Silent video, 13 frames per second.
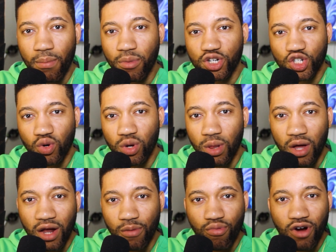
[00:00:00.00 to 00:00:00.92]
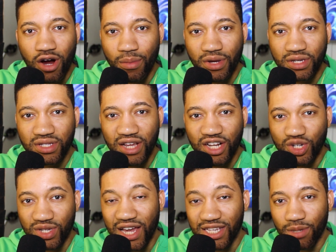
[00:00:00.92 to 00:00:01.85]
but show a lot of promise that
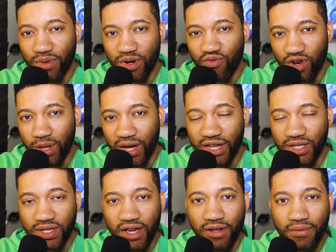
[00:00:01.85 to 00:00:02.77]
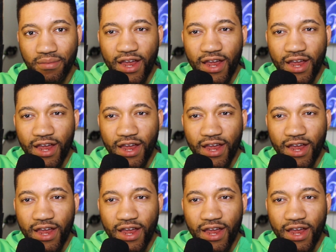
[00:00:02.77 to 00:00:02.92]
just hasn't been realized yet.